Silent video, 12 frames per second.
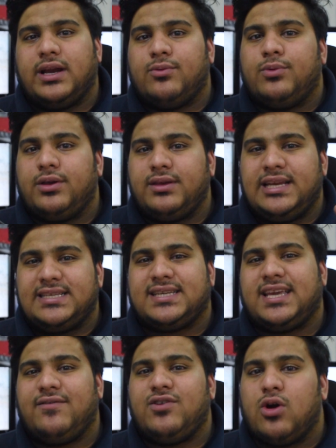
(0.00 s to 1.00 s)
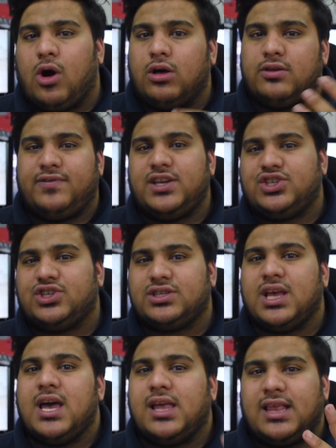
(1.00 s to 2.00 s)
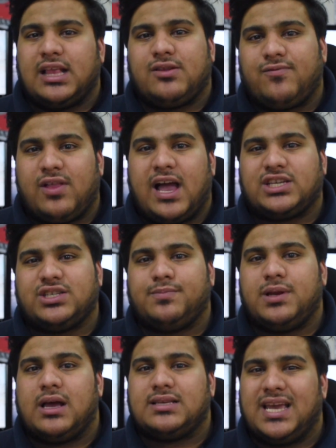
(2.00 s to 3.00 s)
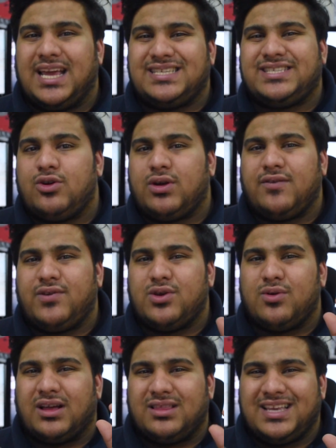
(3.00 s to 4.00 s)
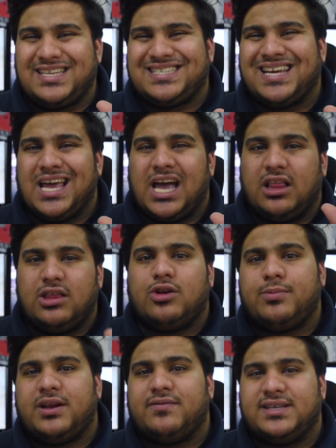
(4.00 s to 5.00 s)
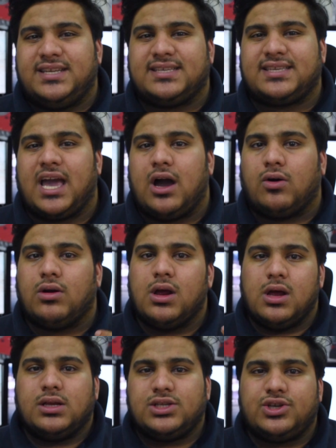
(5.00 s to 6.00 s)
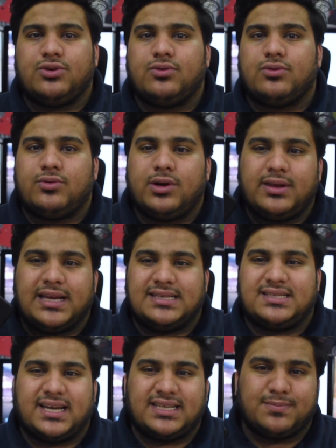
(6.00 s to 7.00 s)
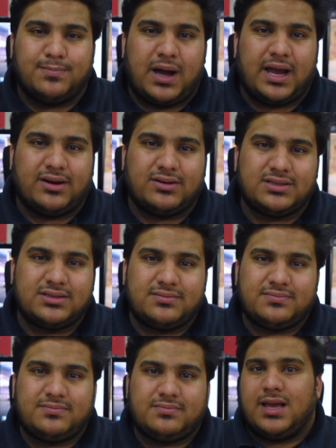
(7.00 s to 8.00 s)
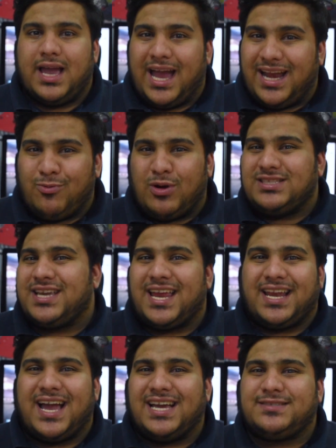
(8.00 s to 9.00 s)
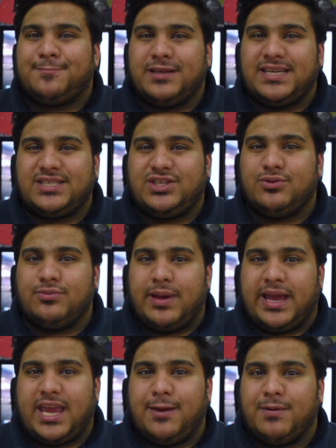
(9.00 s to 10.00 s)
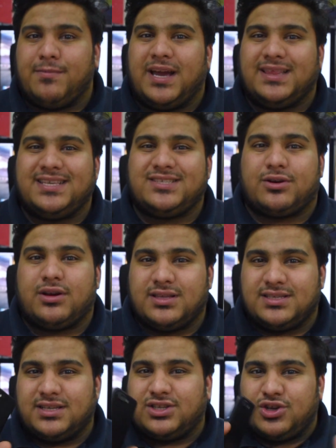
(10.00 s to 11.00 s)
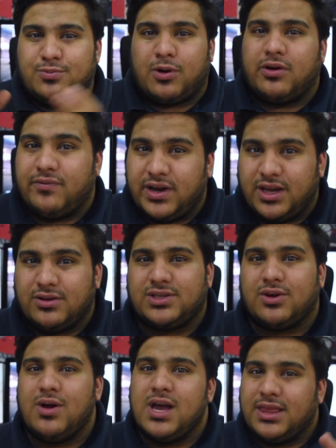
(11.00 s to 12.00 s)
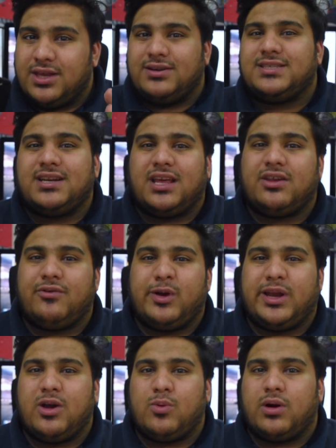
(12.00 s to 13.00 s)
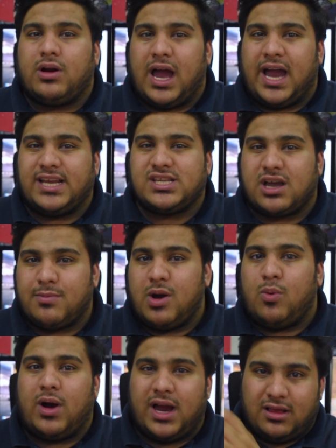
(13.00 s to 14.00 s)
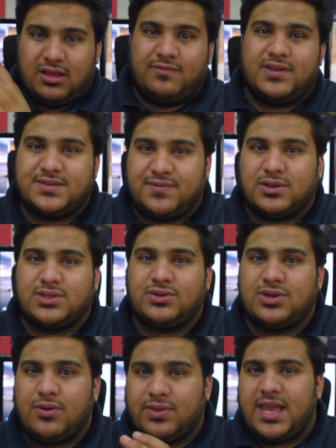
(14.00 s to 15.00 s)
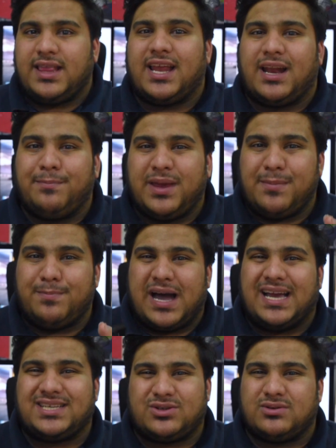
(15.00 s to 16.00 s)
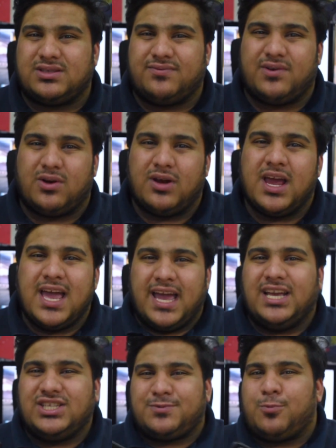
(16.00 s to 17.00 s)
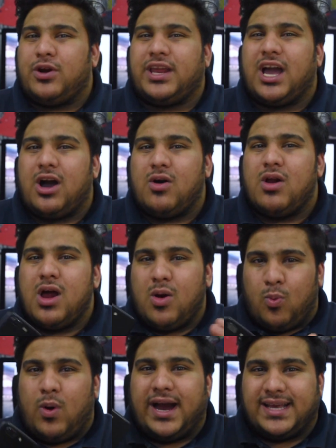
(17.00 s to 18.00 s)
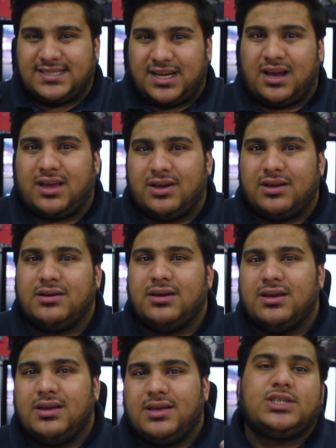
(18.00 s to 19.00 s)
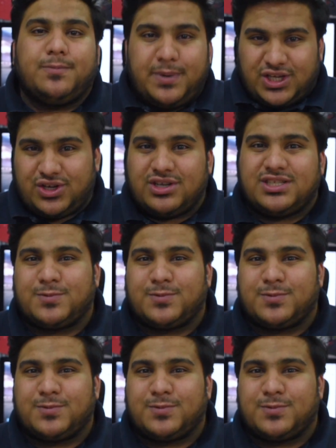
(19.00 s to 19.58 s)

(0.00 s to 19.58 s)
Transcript: it really needs to give you all the features that the flagship does and still give you at least a little bit of a discount to really entice buyers. And once again, guys, please do keep in mind this is a 2-part video. So there is another video where I talk about why I love this phone. So don't think that I'm being biased towards the phone and just pointing out why it's not good. So be sure to